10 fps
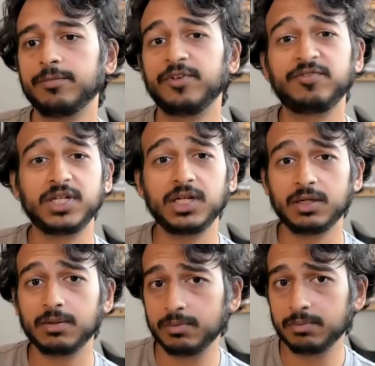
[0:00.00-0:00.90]

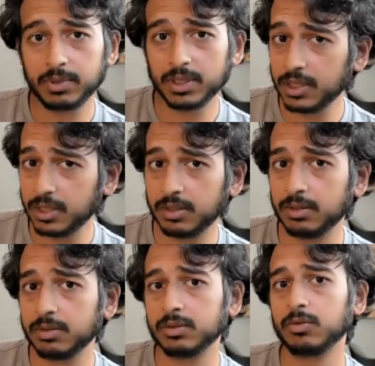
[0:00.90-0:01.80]
15
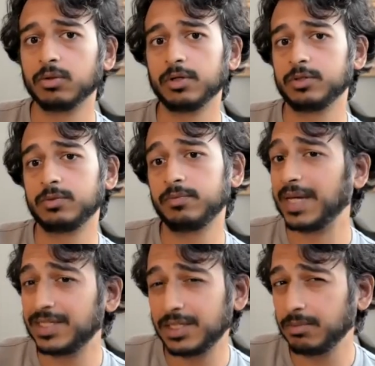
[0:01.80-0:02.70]
million or
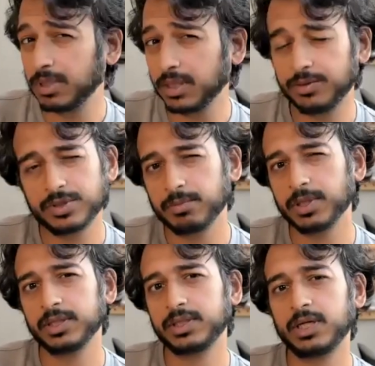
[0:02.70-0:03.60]
18 million or something
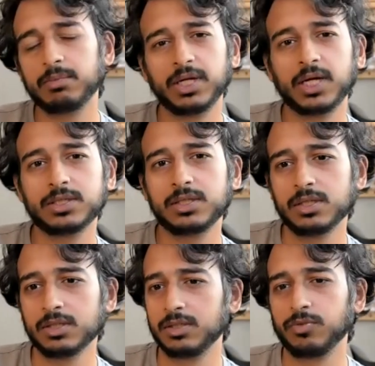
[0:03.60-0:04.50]
like that. My guess
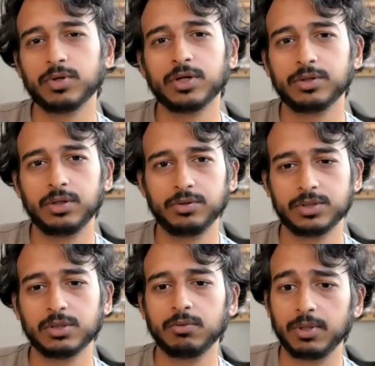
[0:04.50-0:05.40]
is 300 or
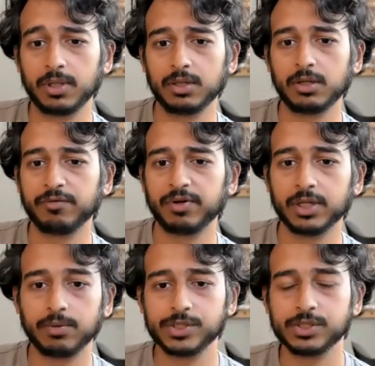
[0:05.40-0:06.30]
so $1 million
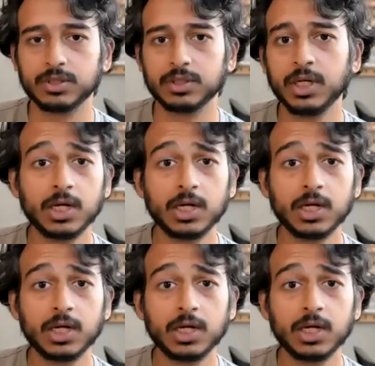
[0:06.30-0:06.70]
valuation.